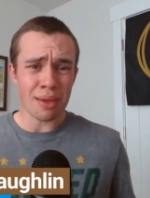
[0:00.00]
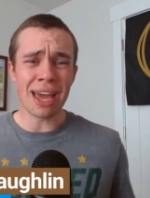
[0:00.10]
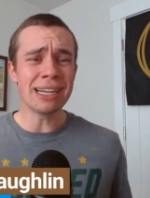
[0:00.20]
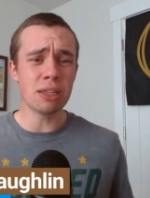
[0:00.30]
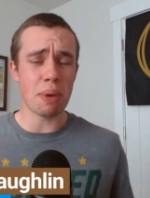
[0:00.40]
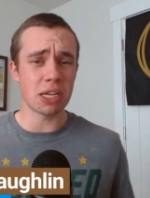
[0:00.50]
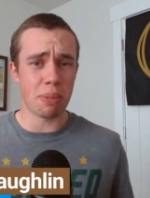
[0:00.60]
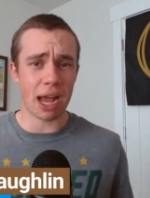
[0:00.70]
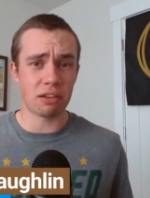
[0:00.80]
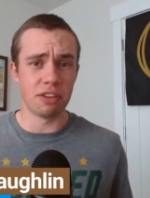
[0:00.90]
that is the
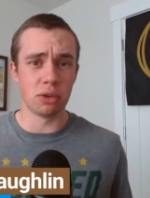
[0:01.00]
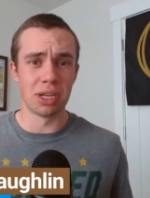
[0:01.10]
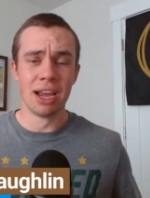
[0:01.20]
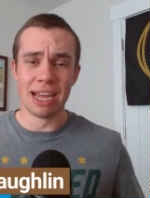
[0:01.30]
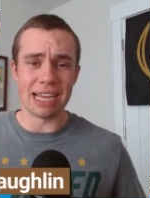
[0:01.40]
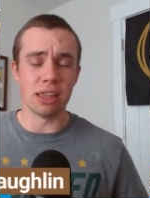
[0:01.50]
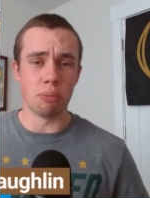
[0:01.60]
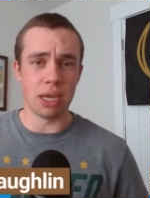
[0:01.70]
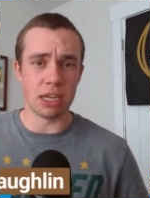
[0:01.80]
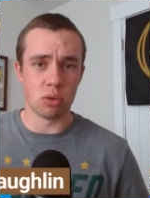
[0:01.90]
best backfield in
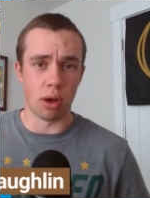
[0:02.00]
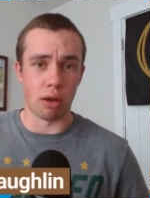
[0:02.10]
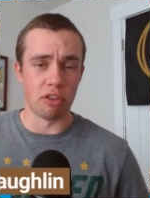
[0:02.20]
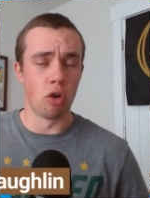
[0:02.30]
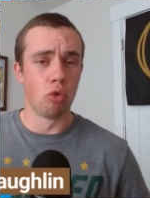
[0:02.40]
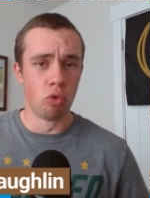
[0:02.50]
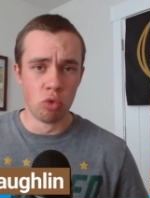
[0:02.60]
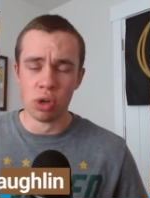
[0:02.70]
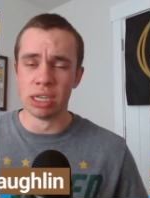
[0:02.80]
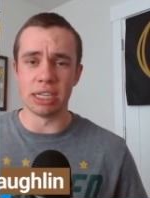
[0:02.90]
the Big 12.
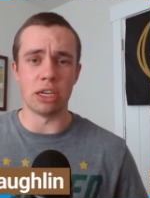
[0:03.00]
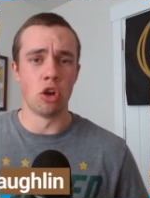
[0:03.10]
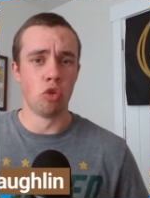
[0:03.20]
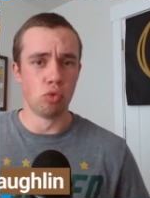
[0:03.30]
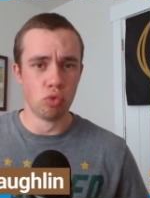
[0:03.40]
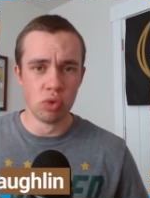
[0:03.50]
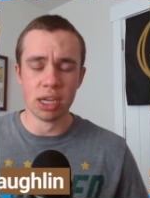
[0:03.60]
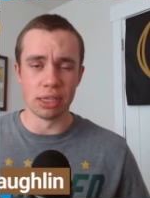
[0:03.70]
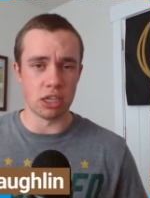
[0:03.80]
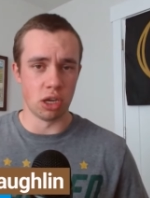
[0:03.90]
Really,
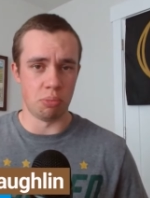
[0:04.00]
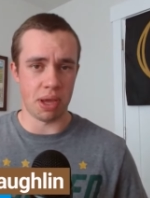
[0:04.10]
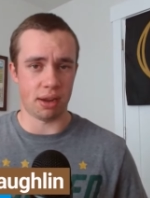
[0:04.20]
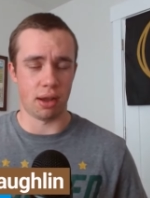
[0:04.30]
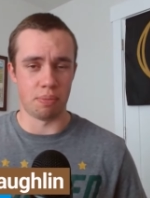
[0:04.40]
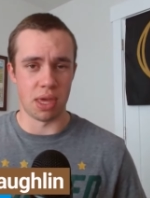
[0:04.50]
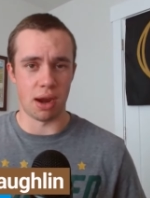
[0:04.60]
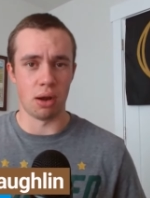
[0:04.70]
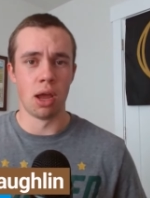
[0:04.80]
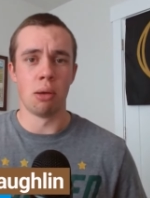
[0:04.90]
really good pickup
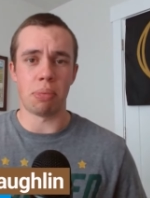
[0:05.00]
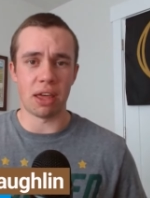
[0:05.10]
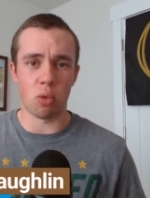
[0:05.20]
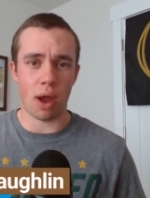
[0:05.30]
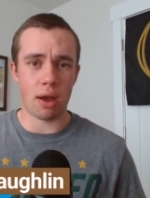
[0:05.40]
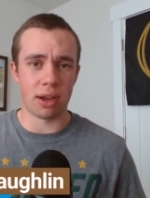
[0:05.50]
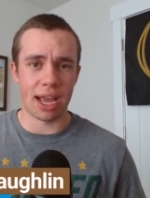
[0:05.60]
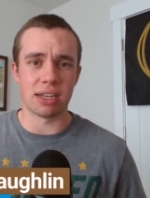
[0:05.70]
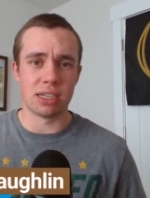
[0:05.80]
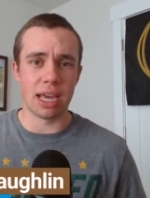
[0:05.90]
there by the
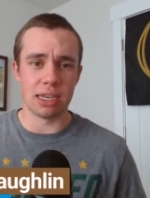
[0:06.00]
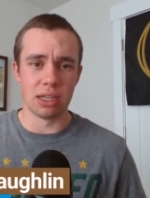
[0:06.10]
Wildcats to get